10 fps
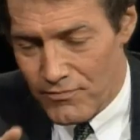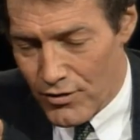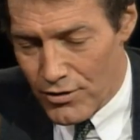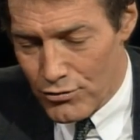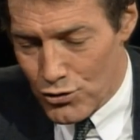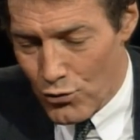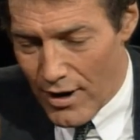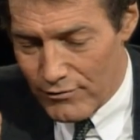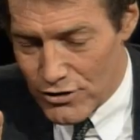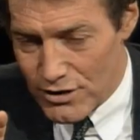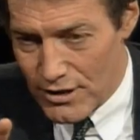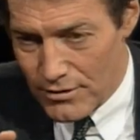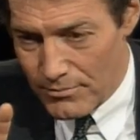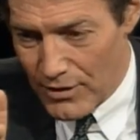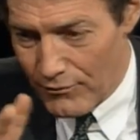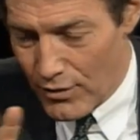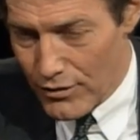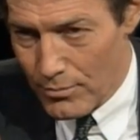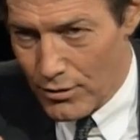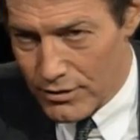For those who haven't read
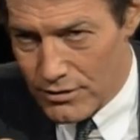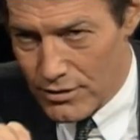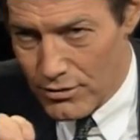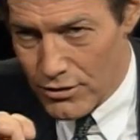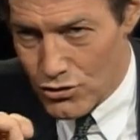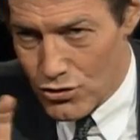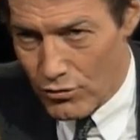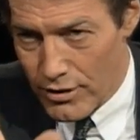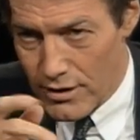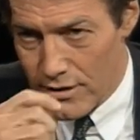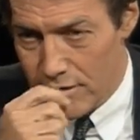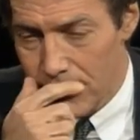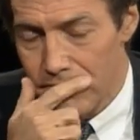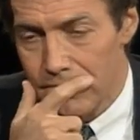the book, the story is?